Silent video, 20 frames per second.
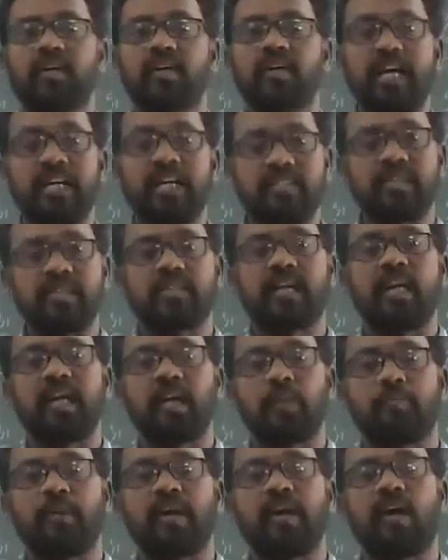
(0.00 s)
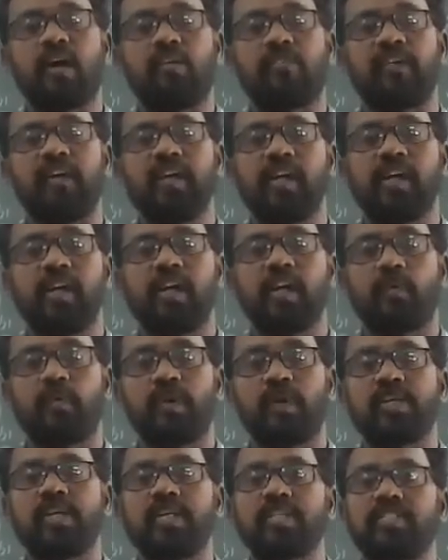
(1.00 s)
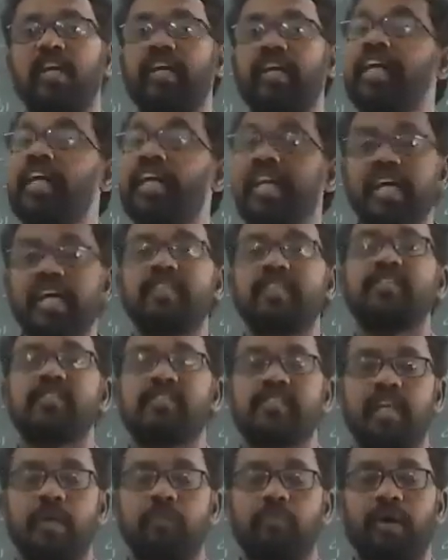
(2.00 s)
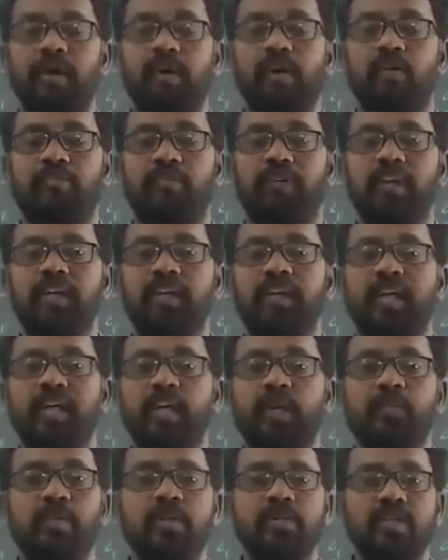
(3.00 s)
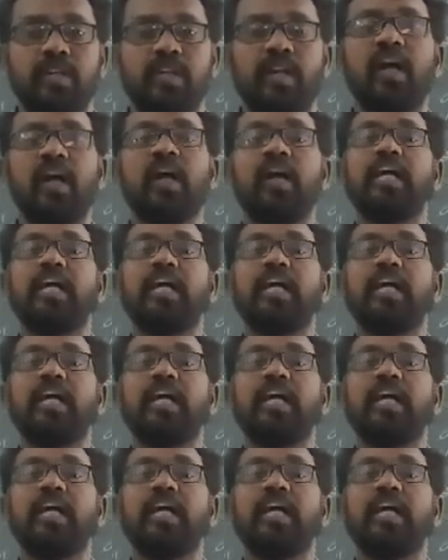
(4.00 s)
consistent pair of linear equations and inconsistent pair of linear equations.